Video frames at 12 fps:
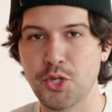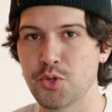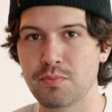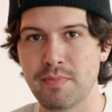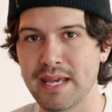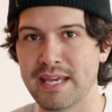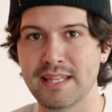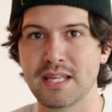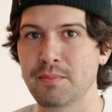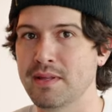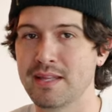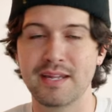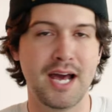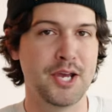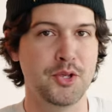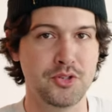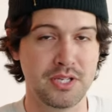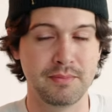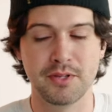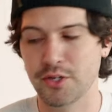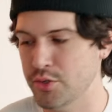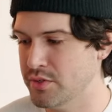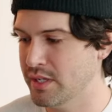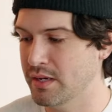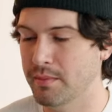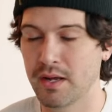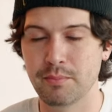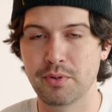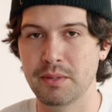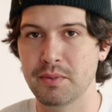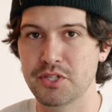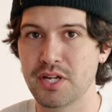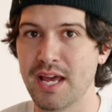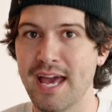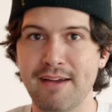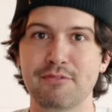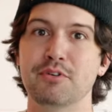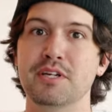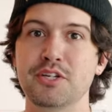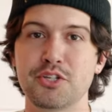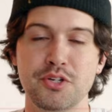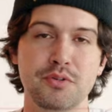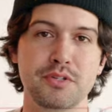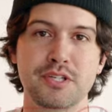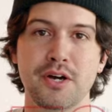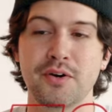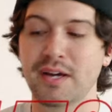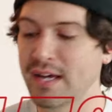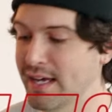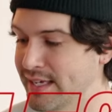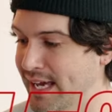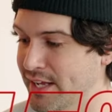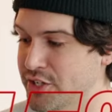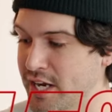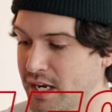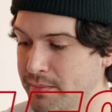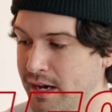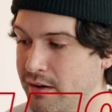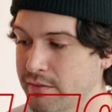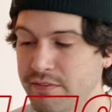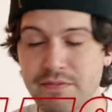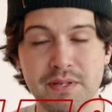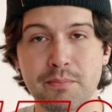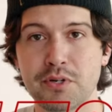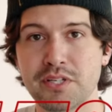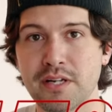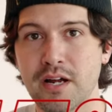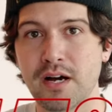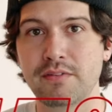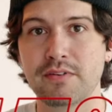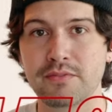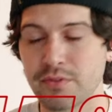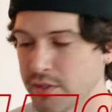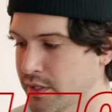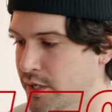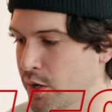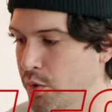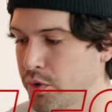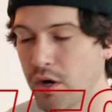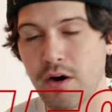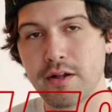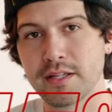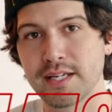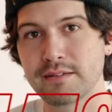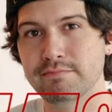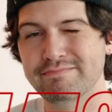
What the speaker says: making them and then not using them. They're using them on pretty much every shoot. So yeah, check them out, 15% off for the code OLI.